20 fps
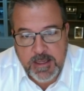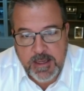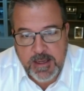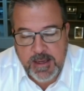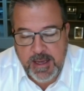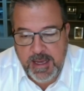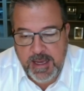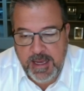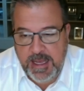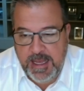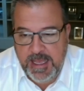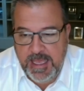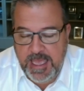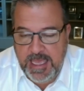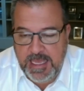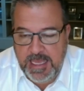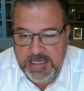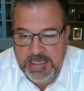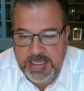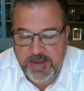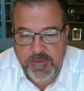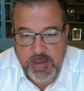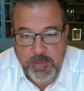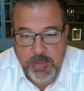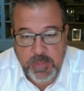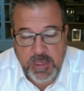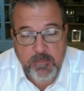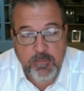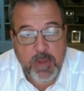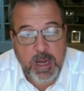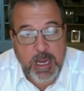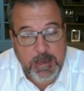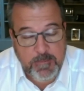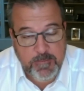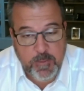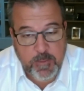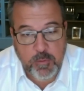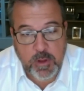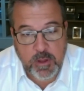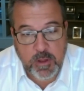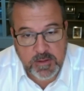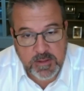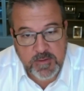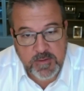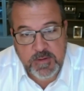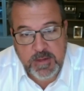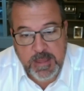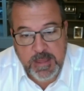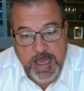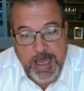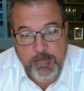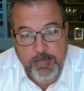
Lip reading: and definitely being mindful relative to that.